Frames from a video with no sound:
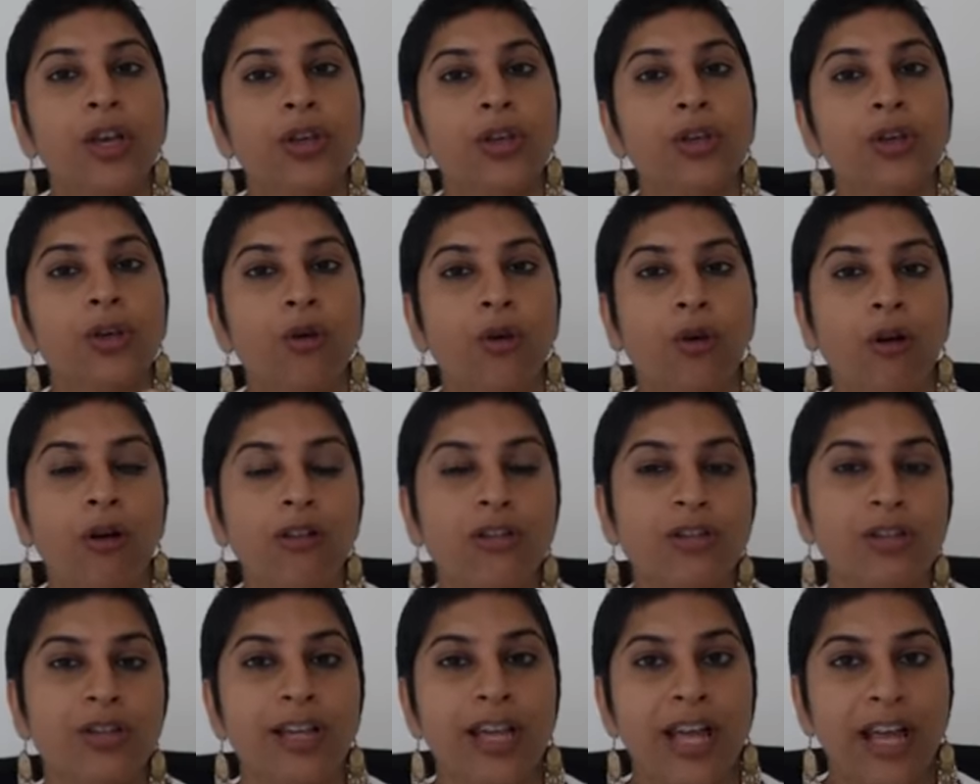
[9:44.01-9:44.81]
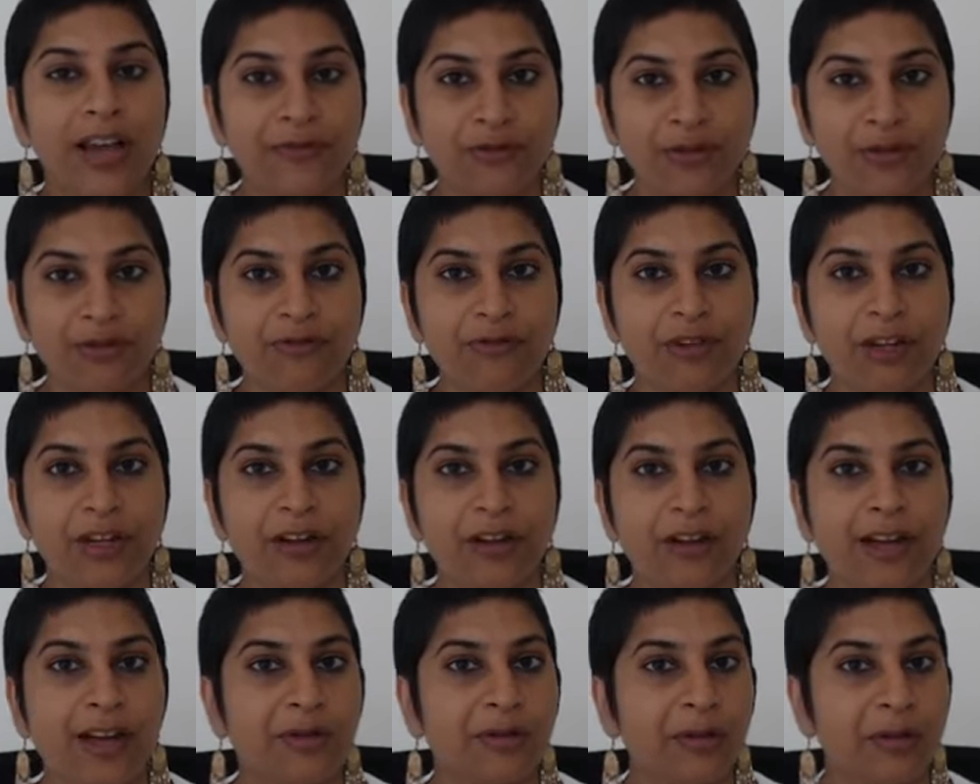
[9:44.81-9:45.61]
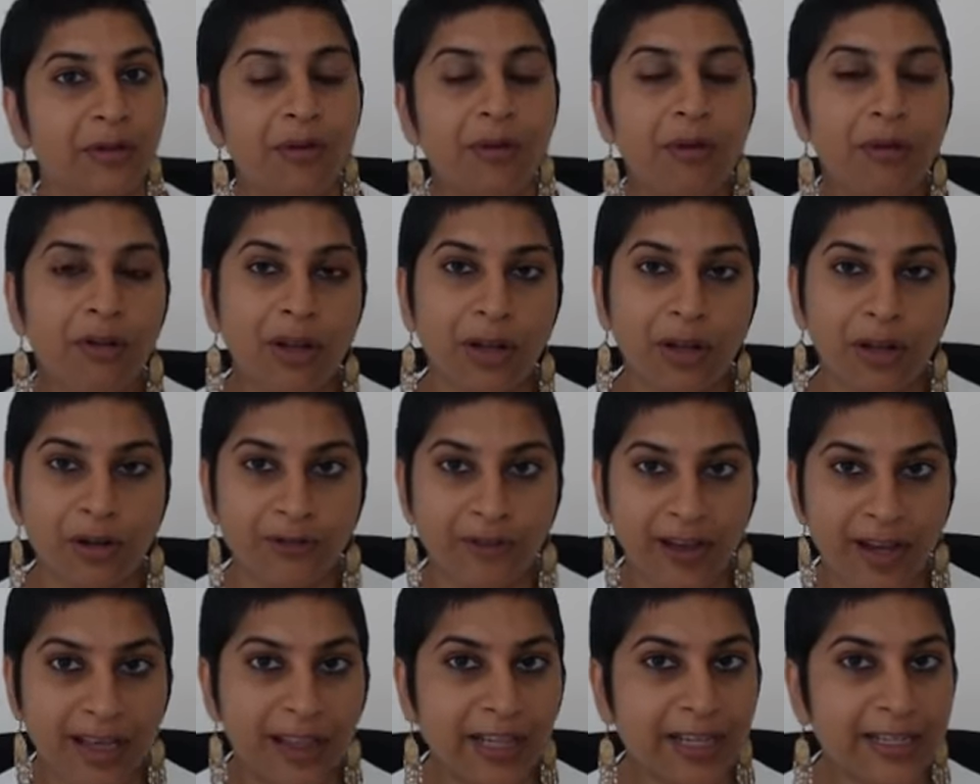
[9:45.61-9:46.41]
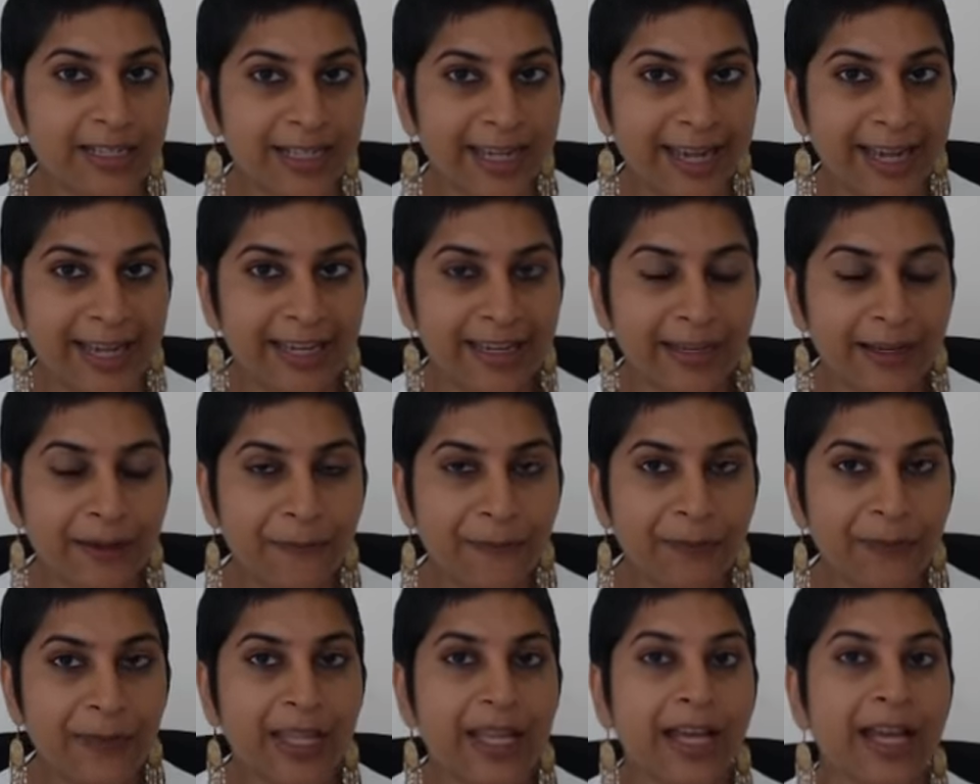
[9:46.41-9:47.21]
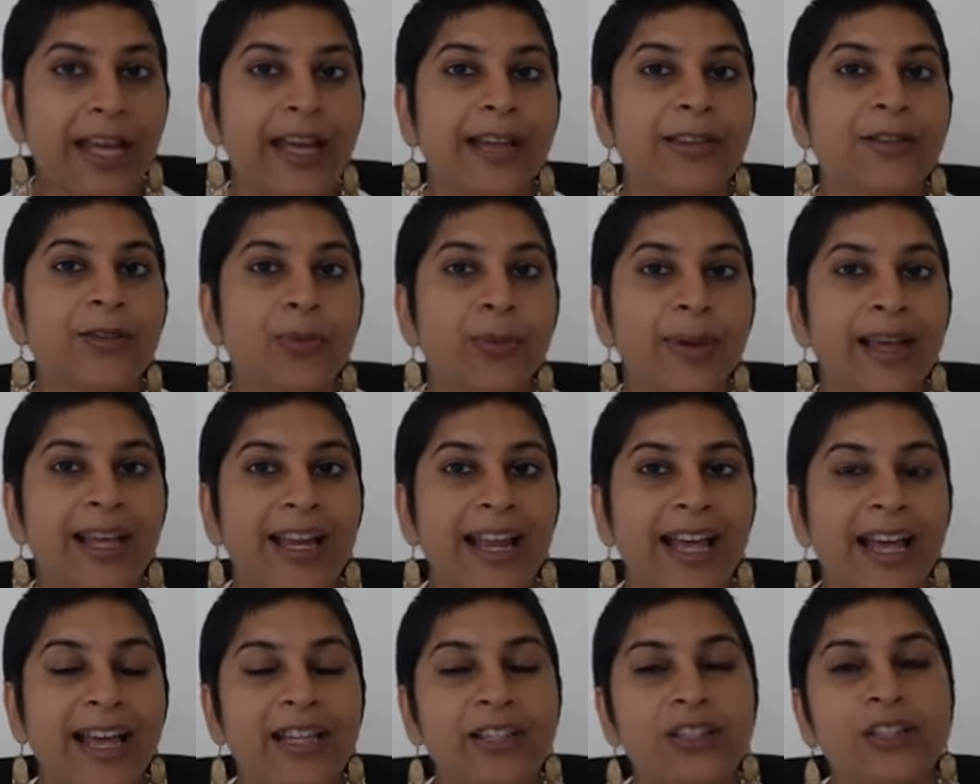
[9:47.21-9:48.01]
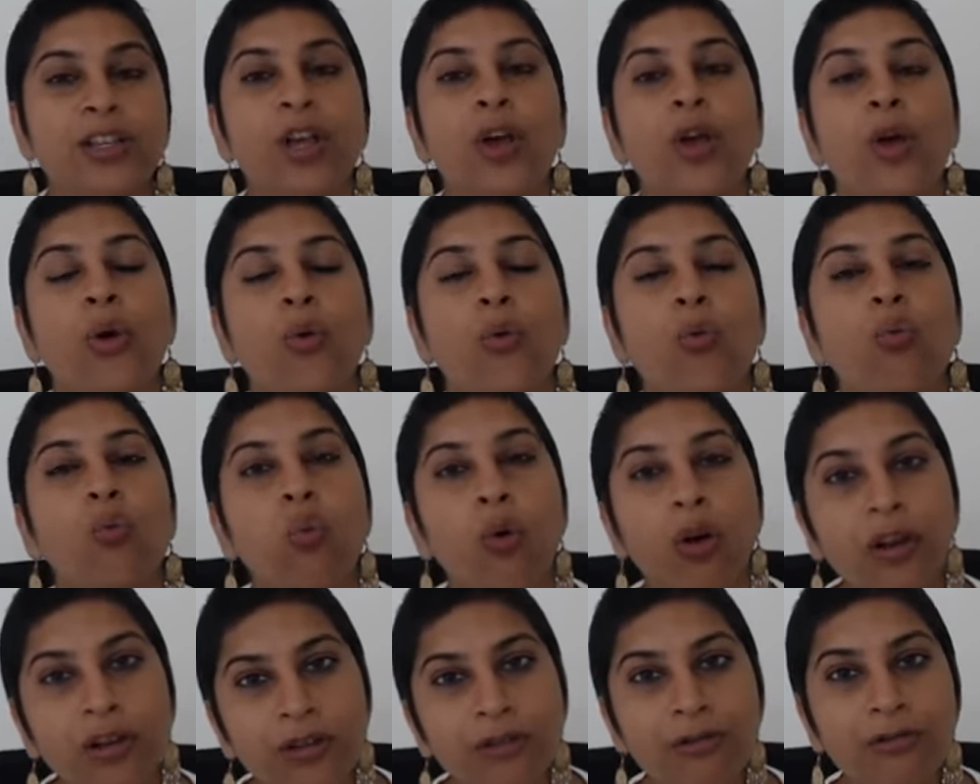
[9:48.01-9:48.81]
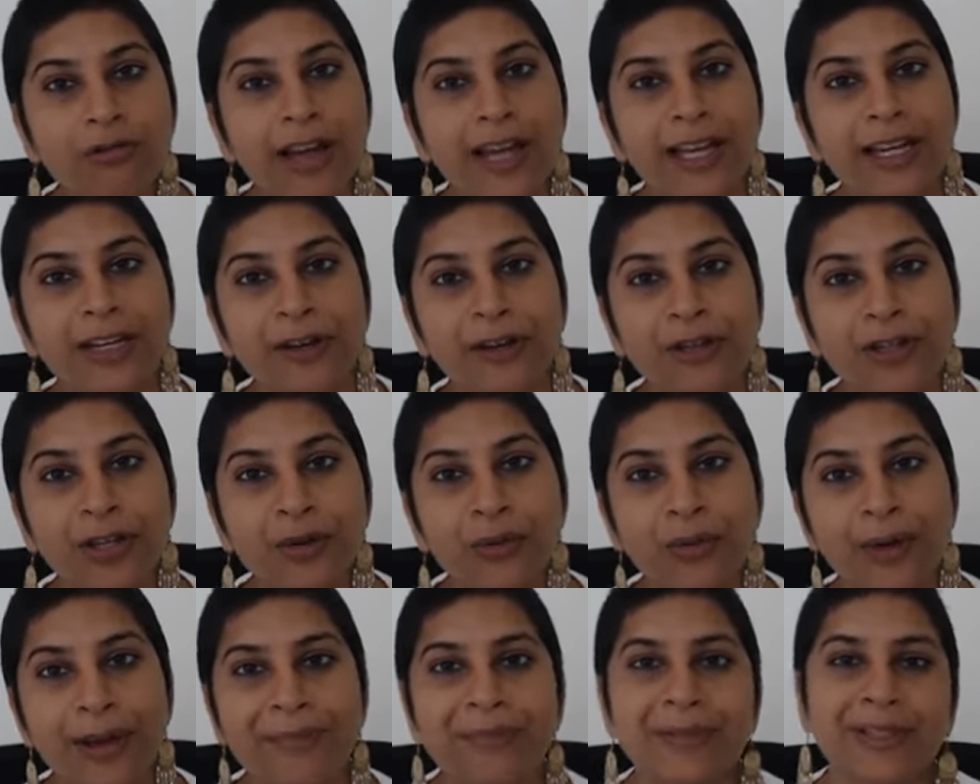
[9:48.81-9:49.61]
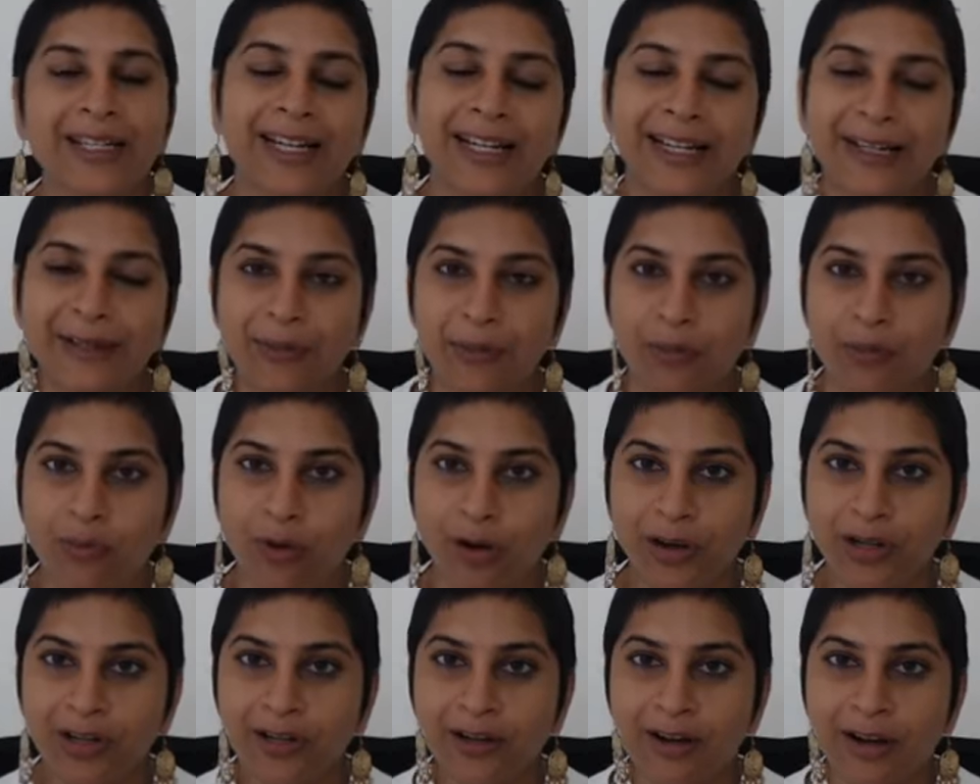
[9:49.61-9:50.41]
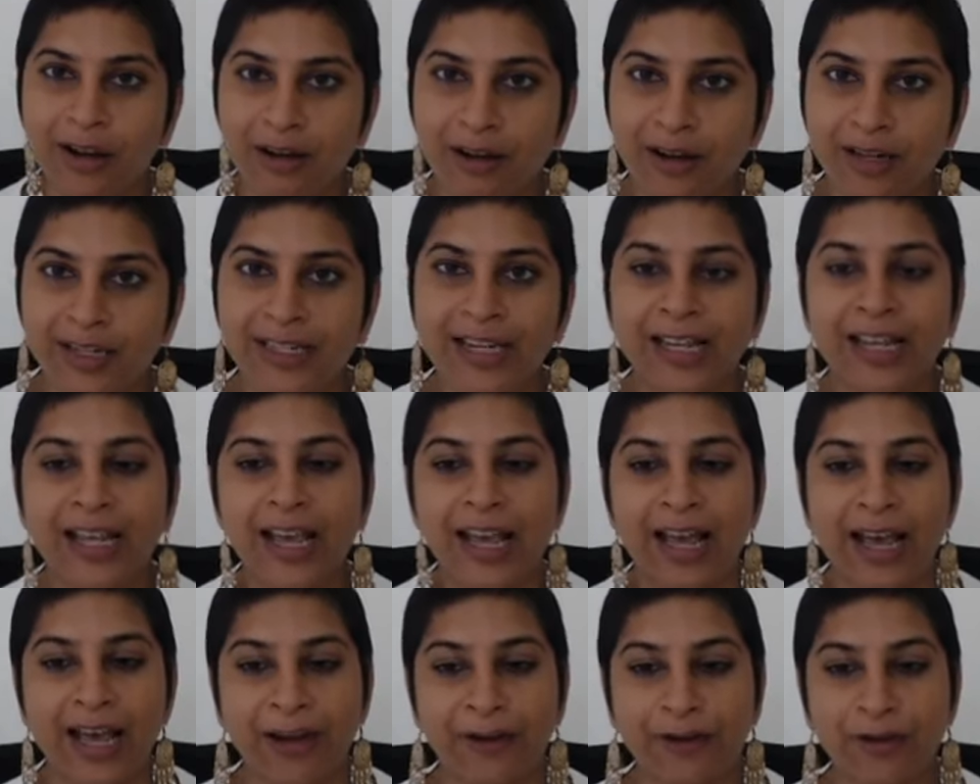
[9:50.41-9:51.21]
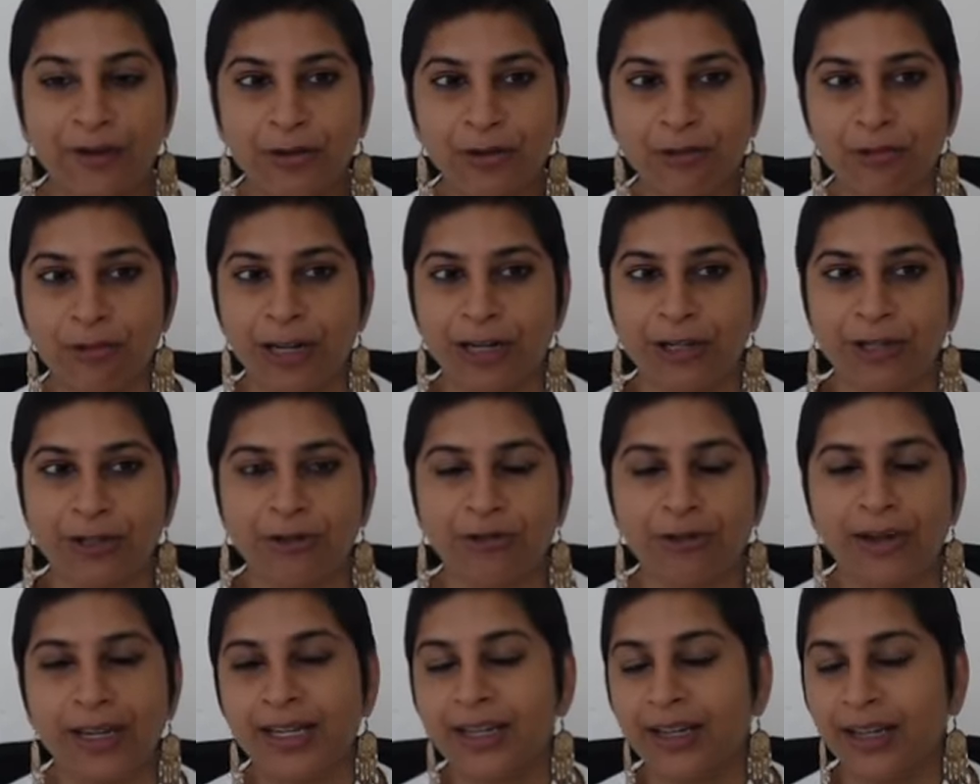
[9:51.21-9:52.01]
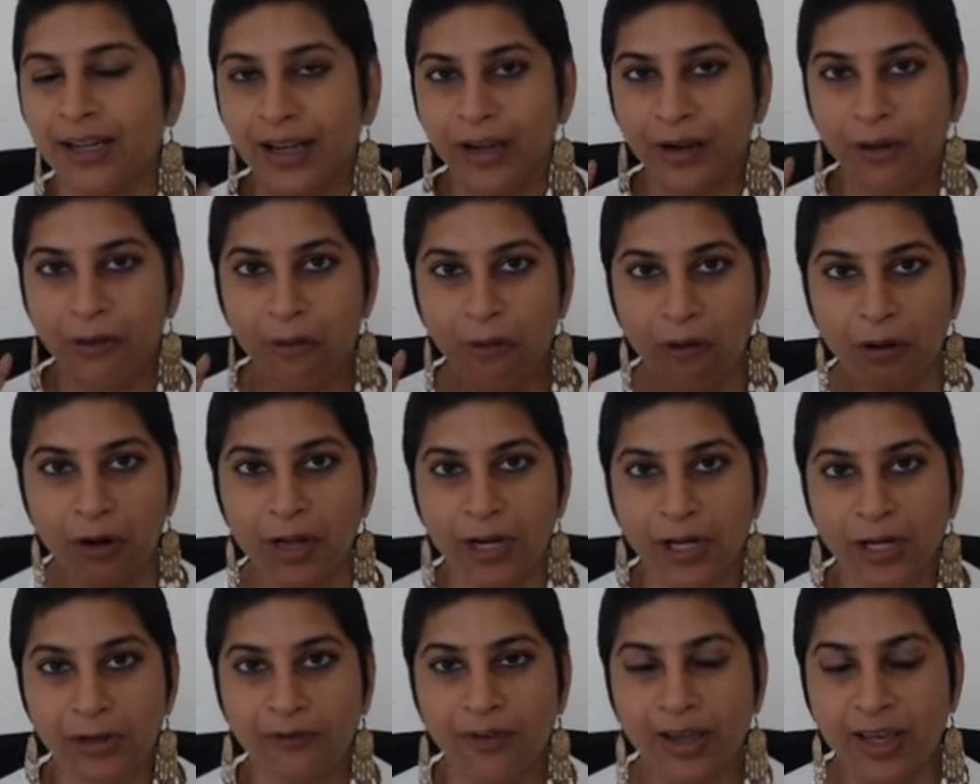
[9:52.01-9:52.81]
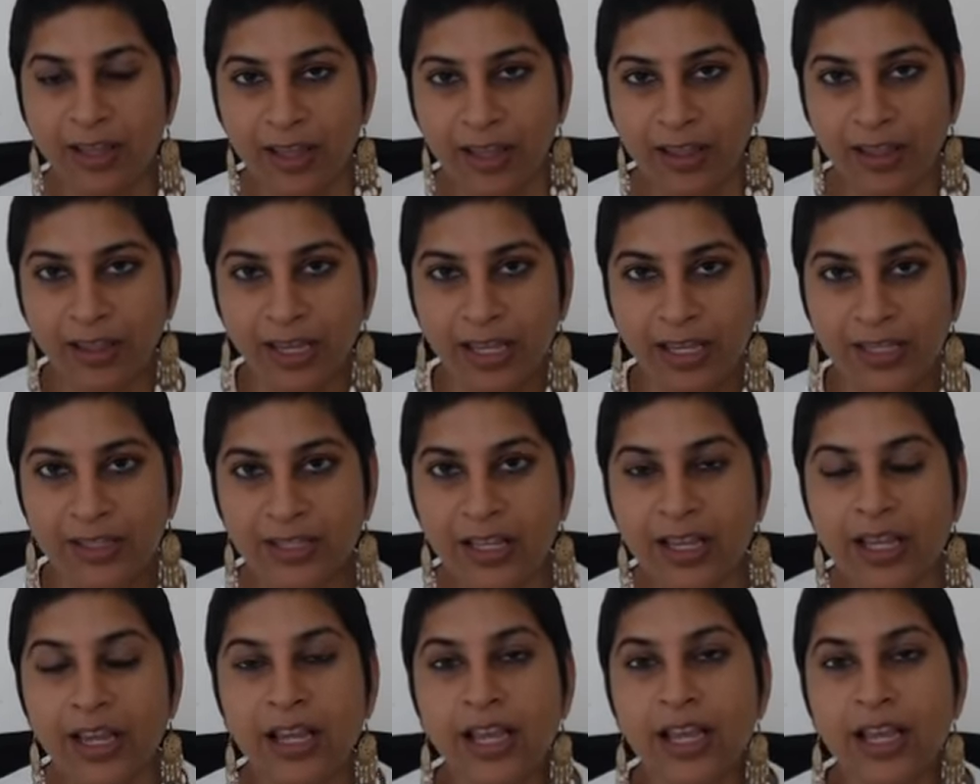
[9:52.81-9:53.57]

You also have to figure out a whole lot of other tech, as well as what to write on your website, what not, how to structure it, a whole lot of other things.